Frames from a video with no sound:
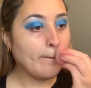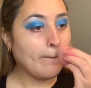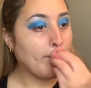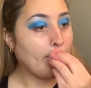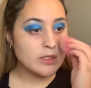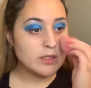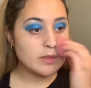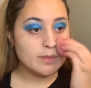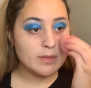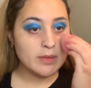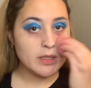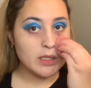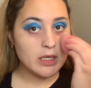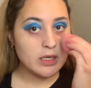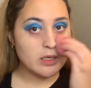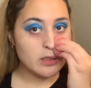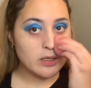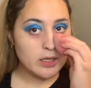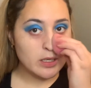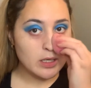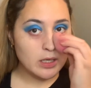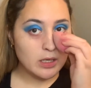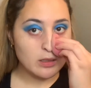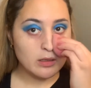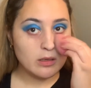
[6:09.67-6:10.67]

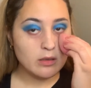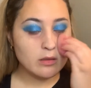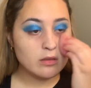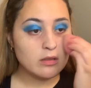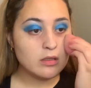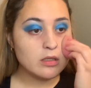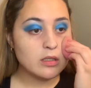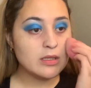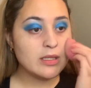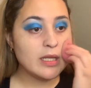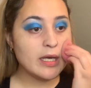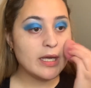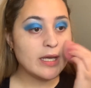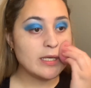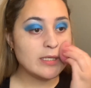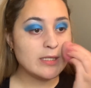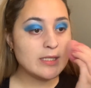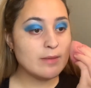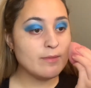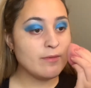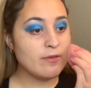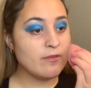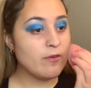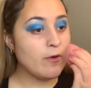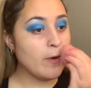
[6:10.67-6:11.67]
Blending. And like I said
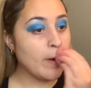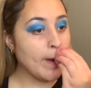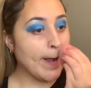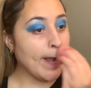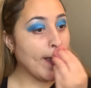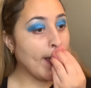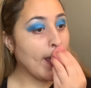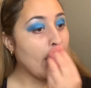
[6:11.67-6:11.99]
before,